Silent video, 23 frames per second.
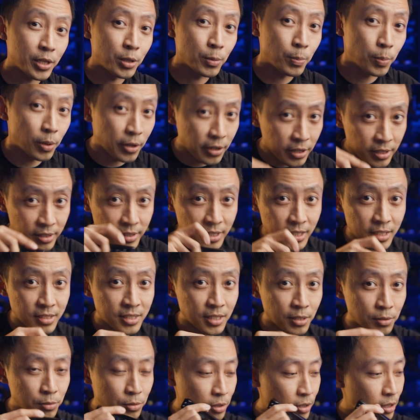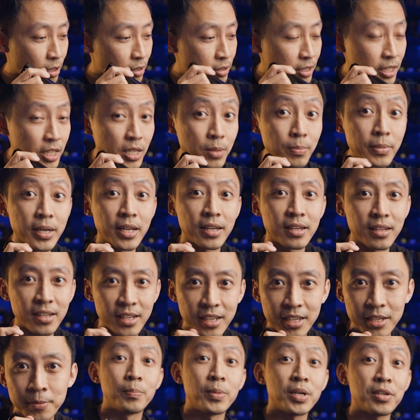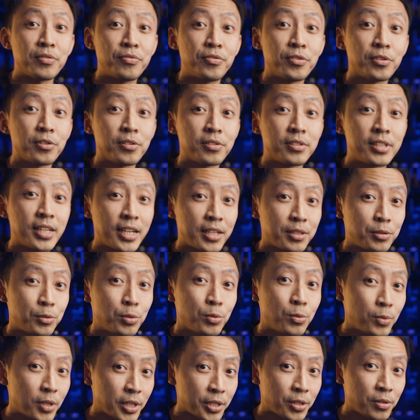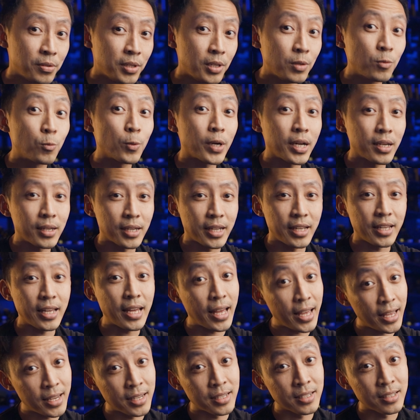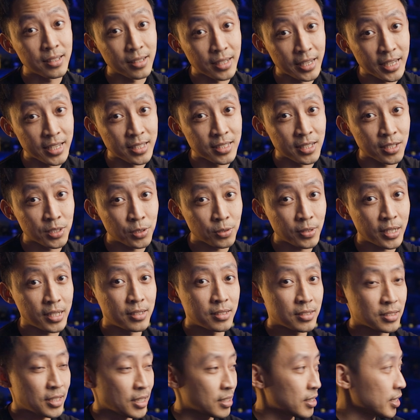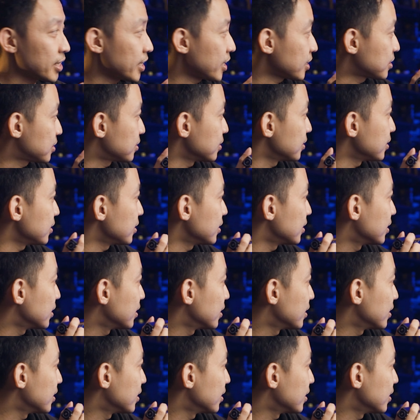you point things out to your team at night, but for that to work you need white light and laser so others can actually